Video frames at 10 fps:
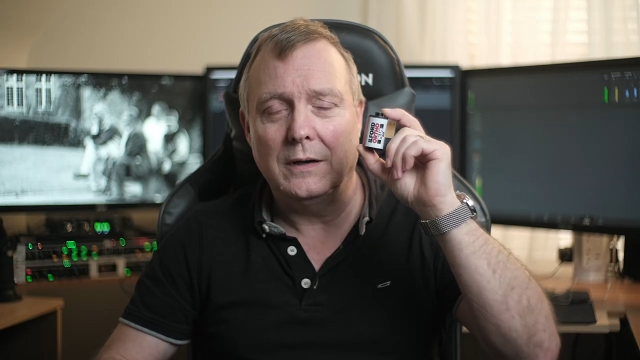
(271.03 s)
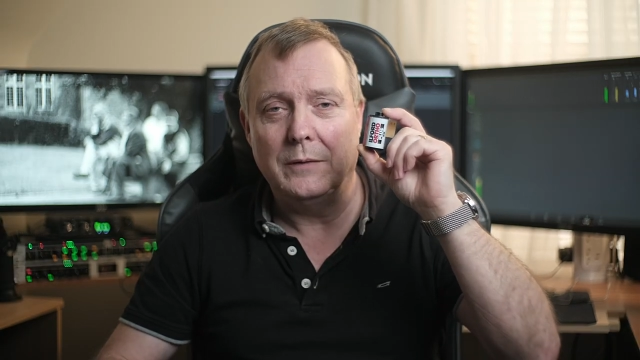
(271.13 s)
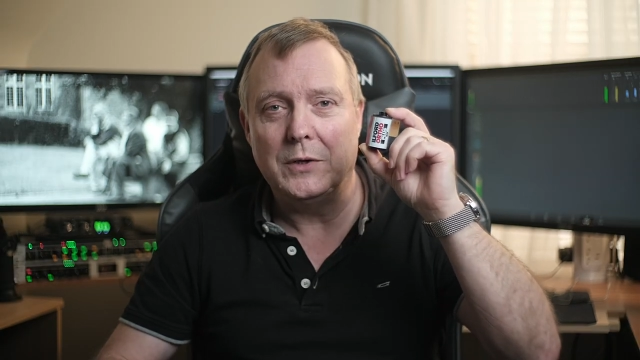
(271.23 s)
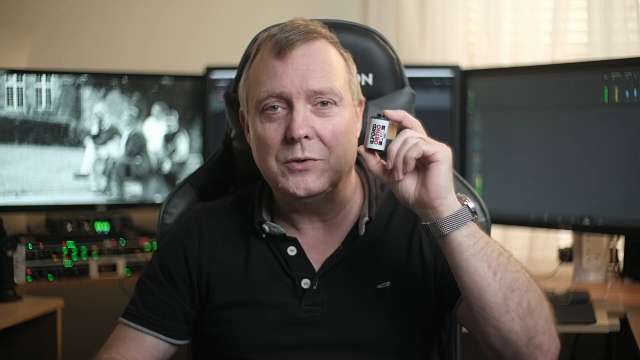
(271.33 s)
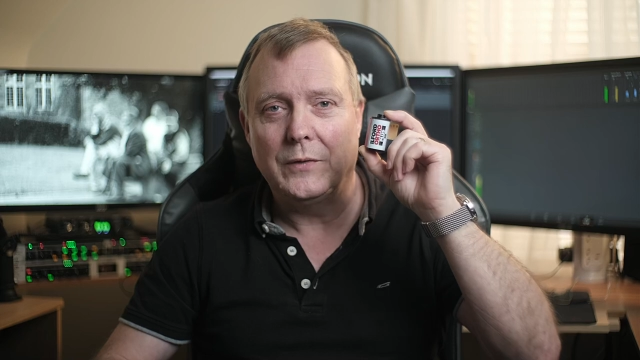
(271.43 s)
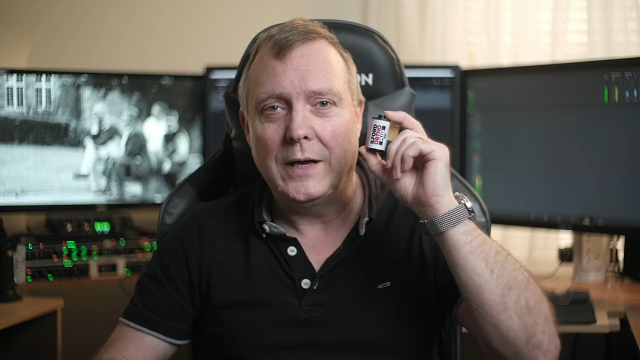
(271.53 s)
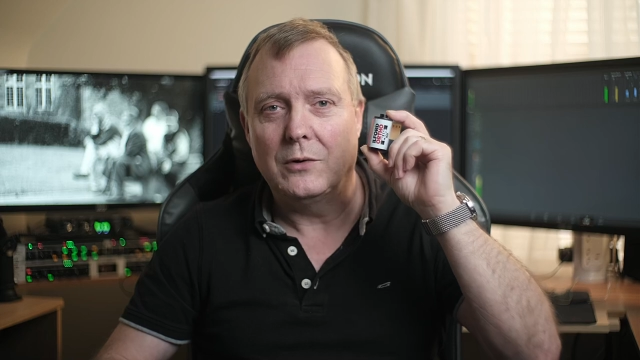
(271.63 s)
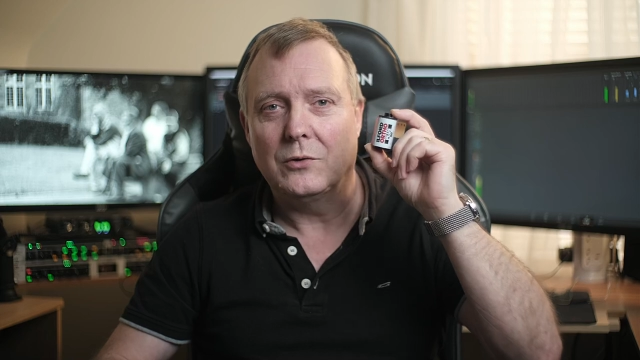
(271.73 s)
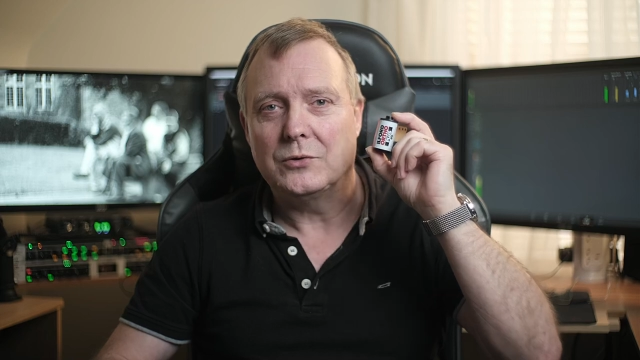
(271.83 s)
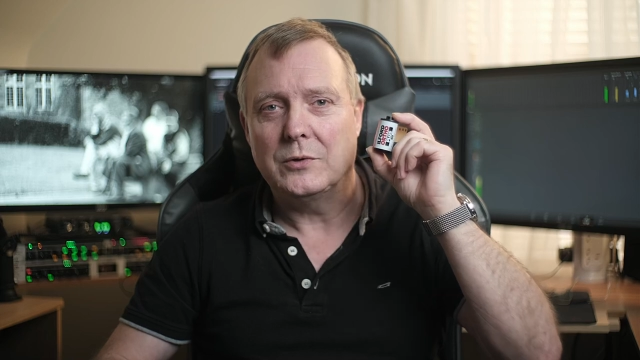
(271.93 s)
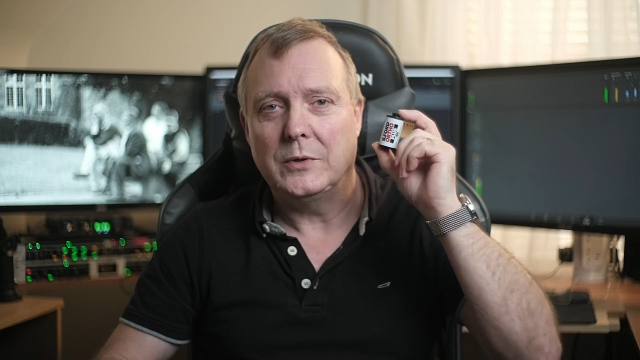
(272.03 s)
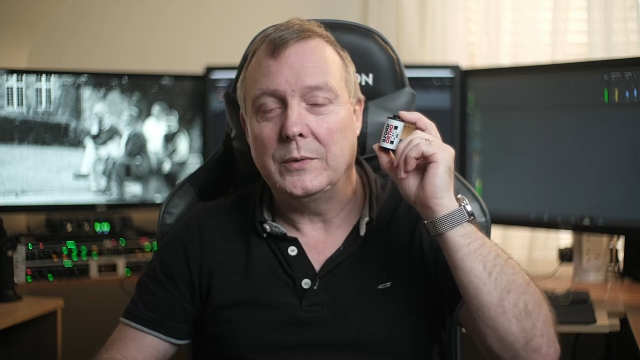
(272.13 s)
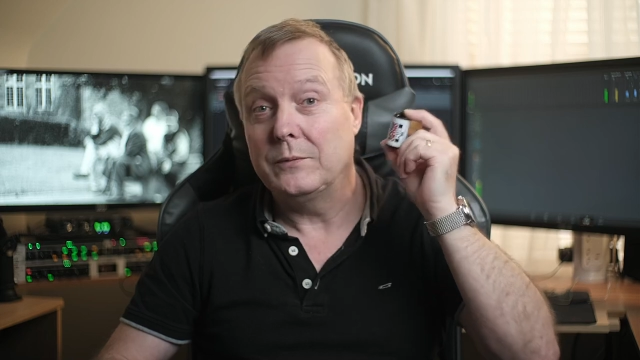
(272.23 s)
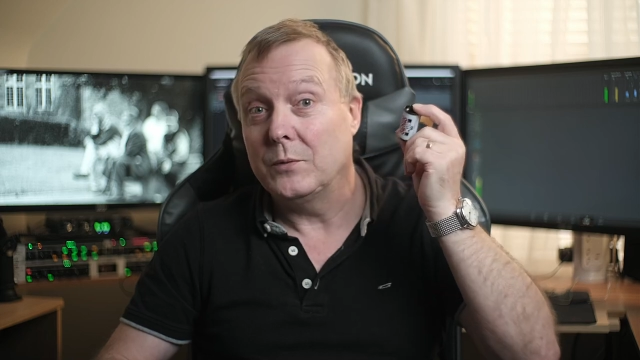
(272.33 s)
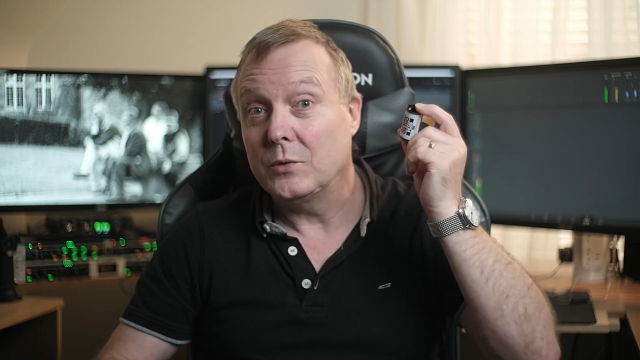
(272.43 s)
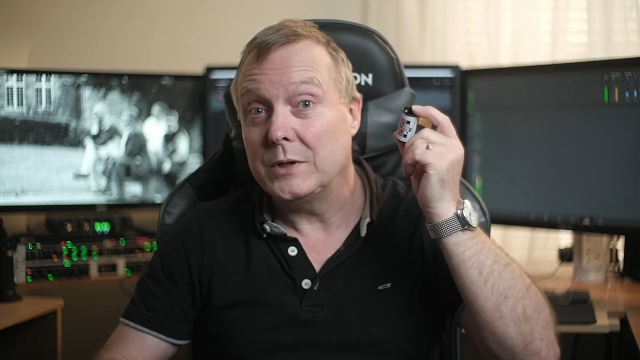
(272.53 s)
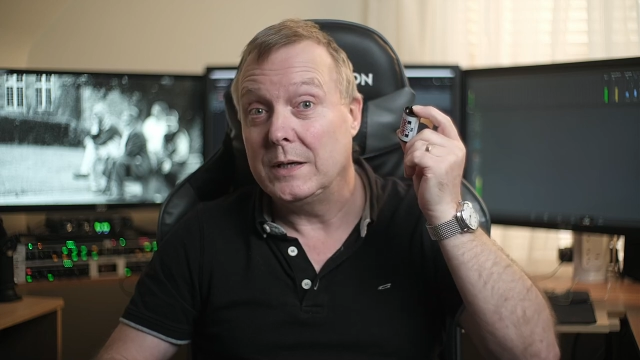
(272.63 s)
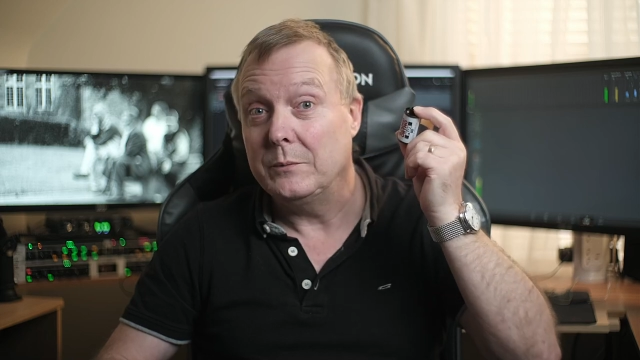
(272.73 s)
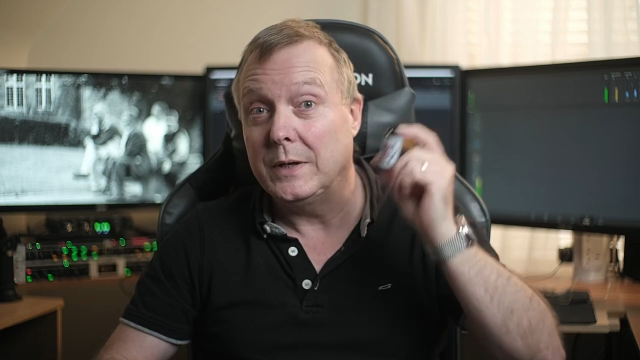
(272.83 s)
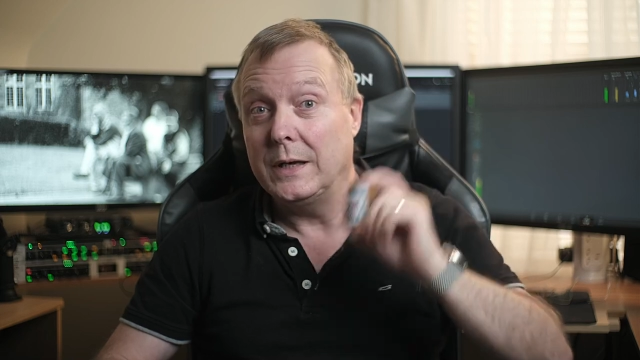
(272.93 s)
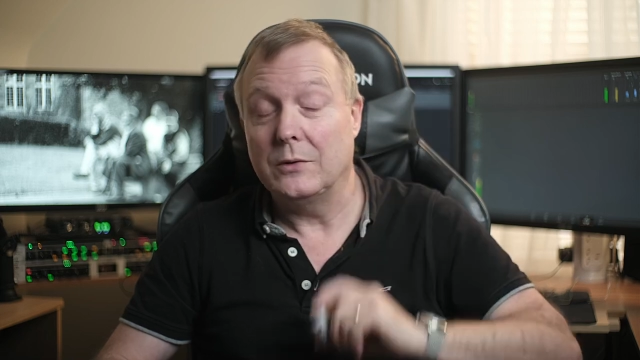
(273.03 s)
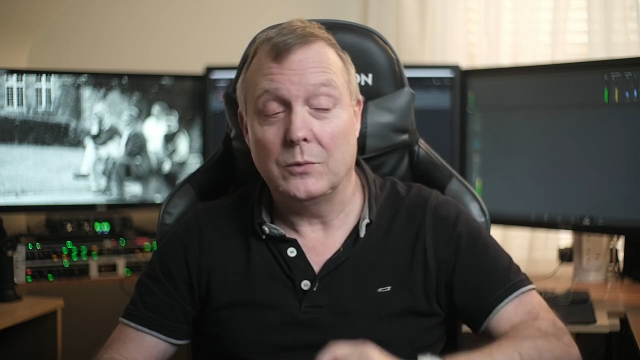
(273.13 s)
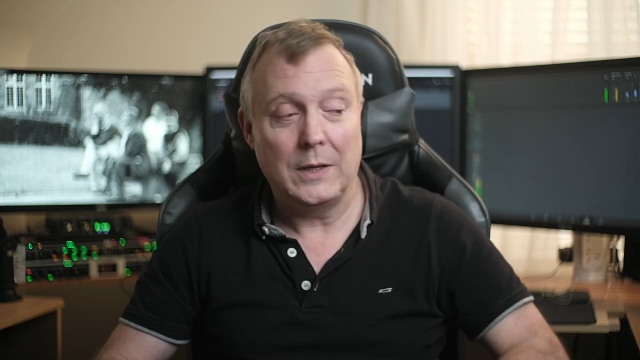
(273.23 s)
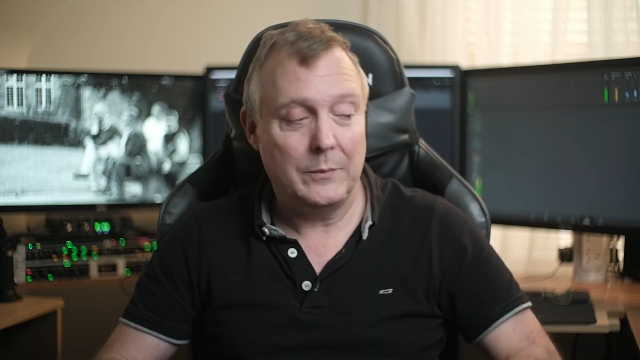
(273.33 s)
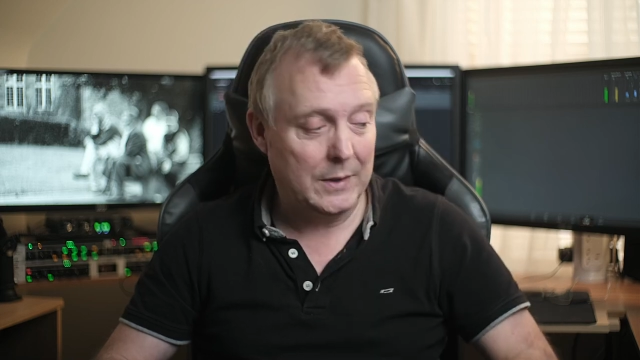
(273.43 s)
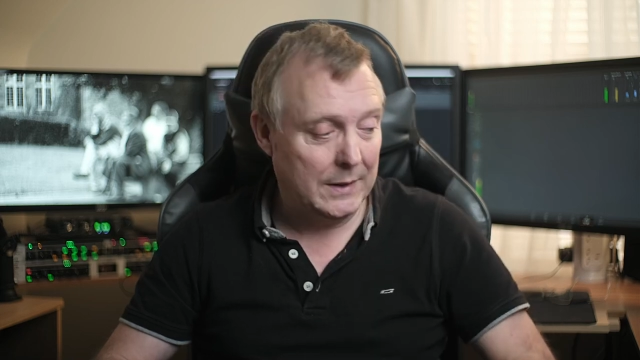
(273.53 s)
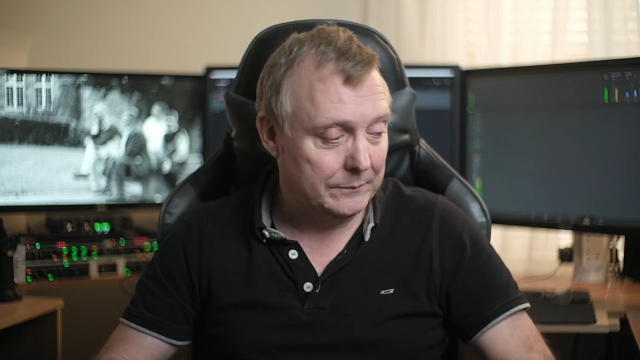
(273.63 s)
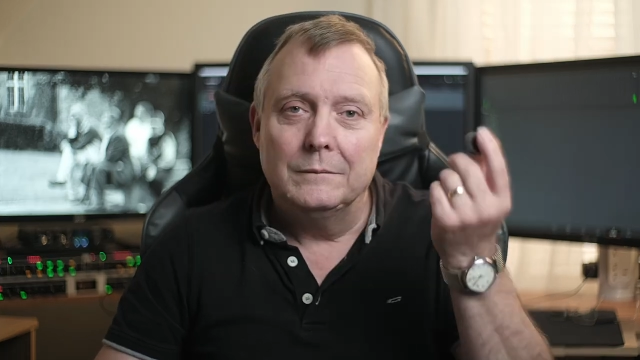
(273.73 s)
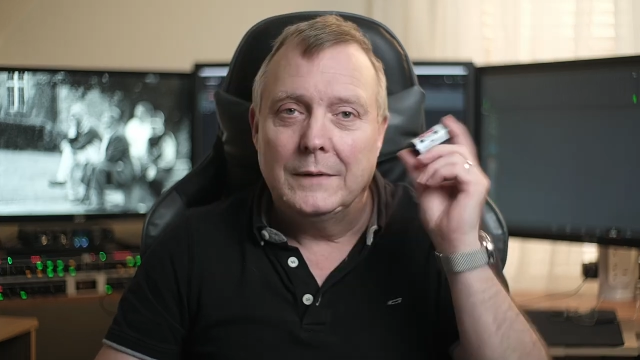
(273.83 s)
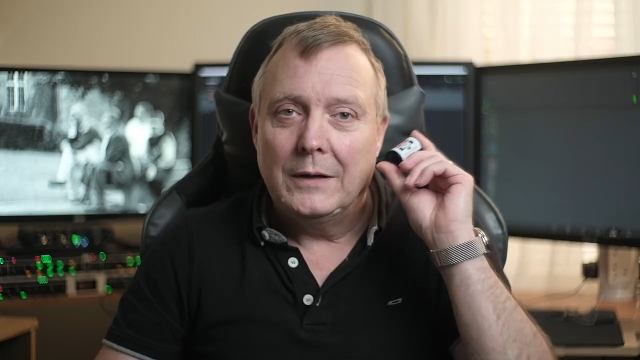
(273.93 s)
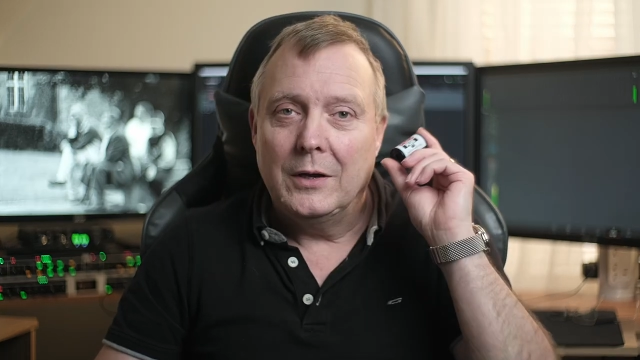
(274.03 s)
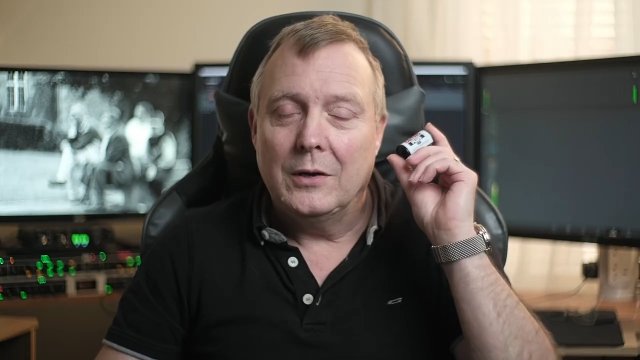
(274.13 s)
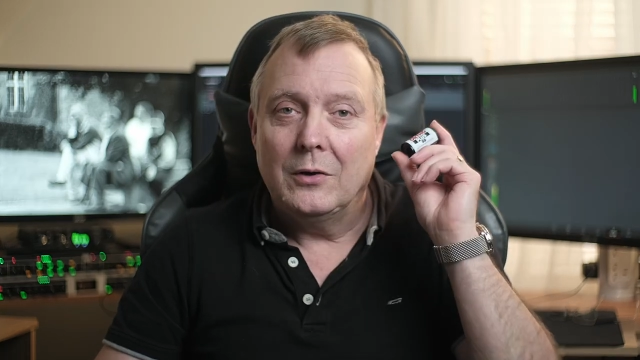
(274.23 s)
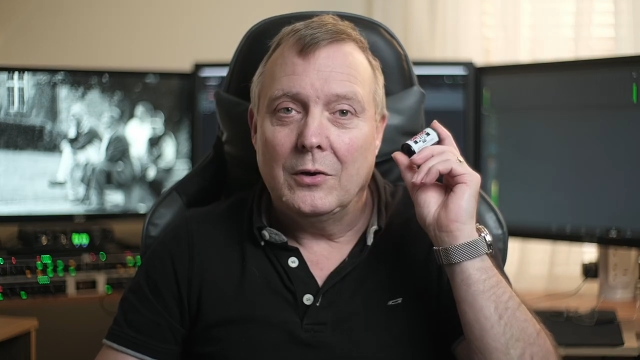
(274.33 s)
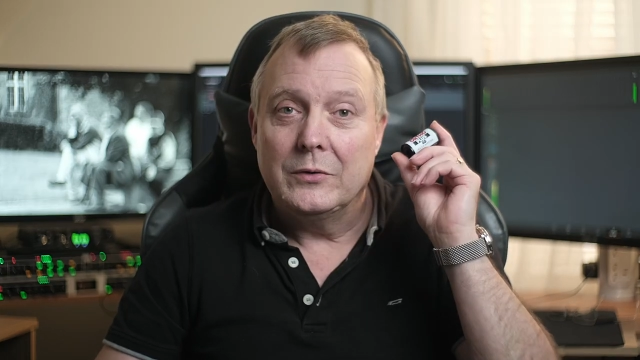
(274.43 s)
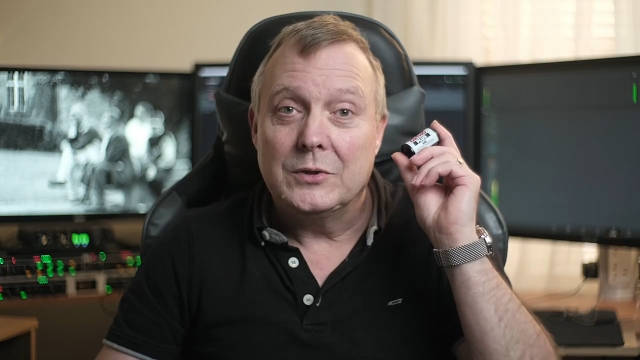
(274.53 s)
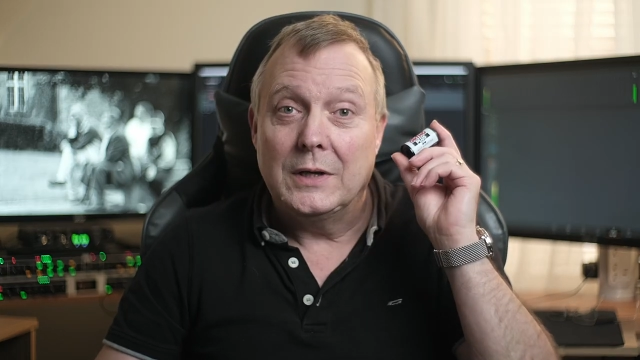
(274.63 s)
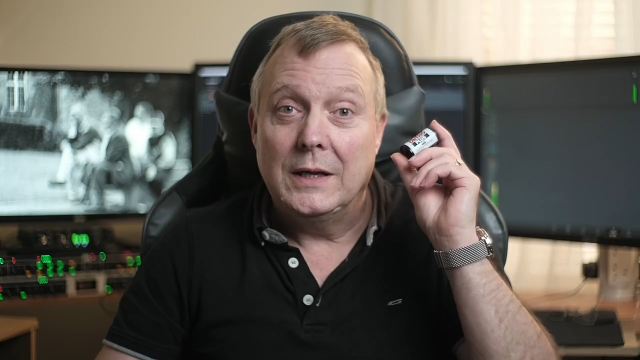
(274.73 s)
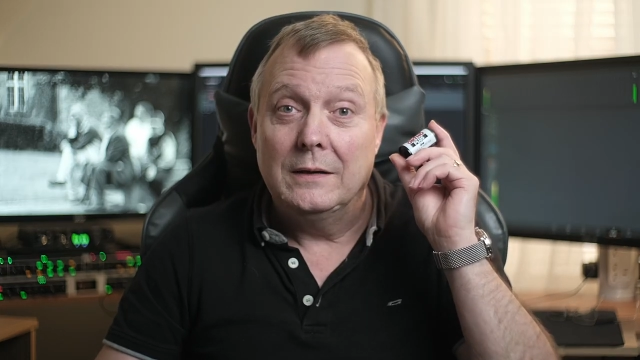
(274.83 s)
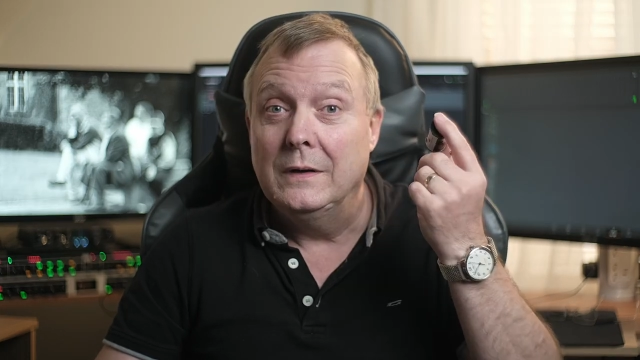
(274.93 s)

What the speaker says: image on there will cost you between 14p and 20p. Now, you can't obviously